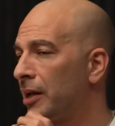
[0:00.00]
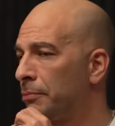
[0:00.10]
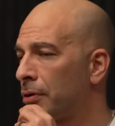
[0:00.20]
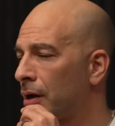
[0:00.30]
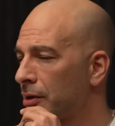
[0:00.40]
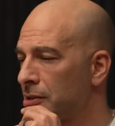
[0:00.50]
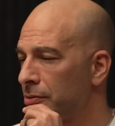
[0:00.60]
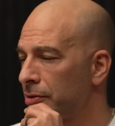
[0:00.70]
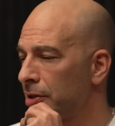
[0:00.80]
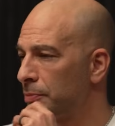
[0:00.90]
Any products
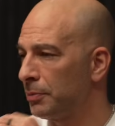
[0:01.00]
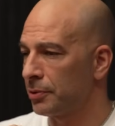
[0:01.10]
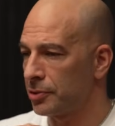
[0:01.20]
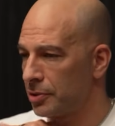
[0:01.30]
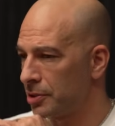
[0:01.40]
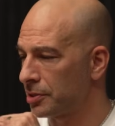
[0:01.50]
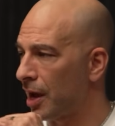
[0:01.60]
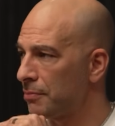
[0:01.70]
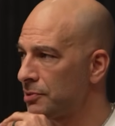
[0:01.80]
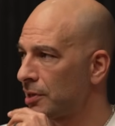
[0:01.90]
you think people should just
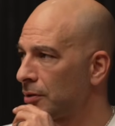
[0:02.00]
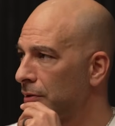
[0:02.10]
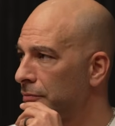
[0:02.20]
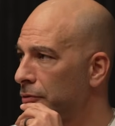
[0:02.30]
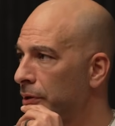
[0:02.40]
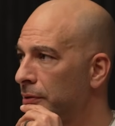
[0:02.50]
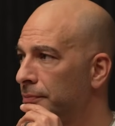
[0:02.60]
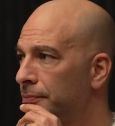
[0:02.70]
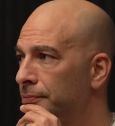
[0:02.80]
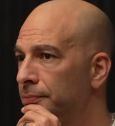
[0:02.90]
absolutely avoid
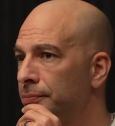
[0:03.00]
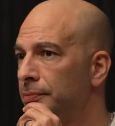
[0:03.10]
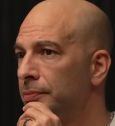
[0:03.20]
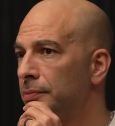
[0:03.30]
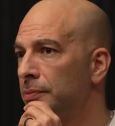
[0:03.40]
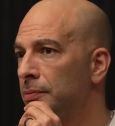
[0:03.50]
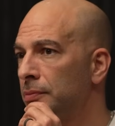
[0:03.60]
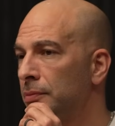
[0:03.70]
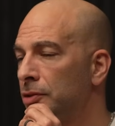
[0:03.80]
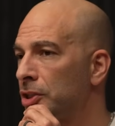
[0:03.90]

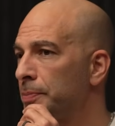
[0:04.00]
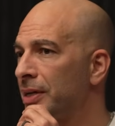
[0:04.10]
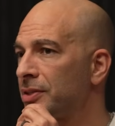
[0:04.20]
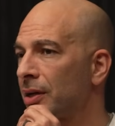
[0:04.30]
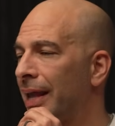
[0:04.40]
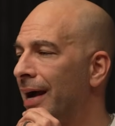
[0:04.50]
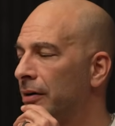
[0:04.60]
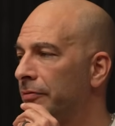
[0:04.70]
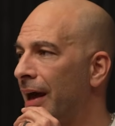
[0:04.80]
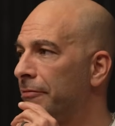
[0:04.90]
just based on lack
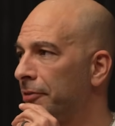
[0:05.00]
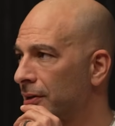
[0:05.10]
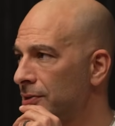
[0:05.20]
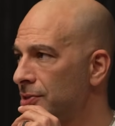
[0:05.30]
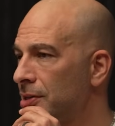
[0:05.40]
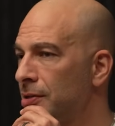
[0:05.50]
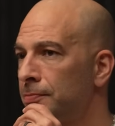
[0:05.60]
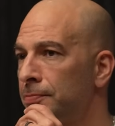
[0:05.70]
of efficacy?